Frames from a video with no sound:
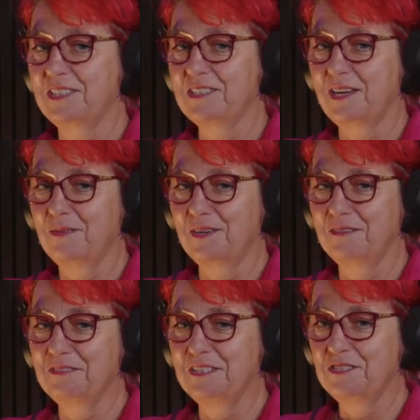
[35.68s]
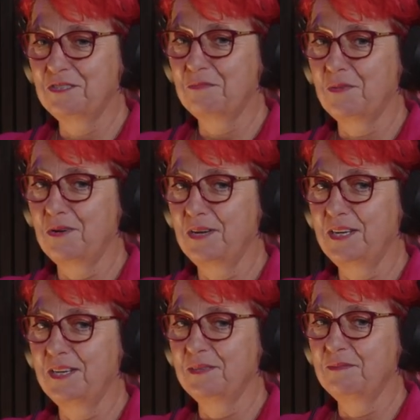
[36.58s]
say when I finished
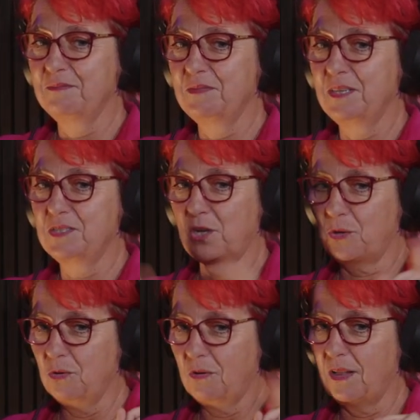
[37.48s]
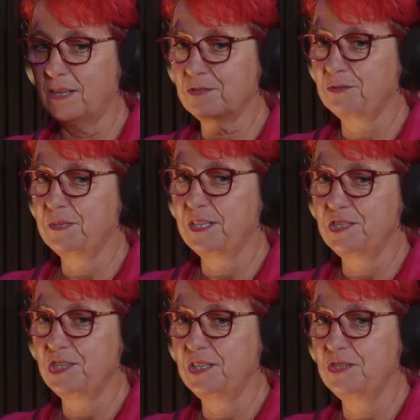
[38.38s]
my so-called classroom
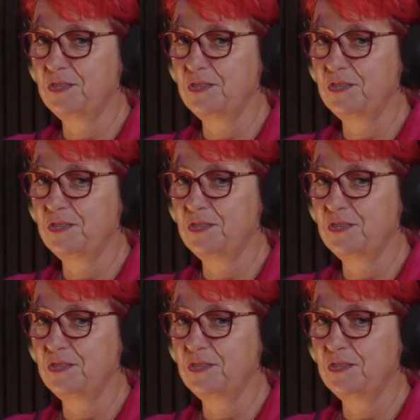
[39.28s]
teaching in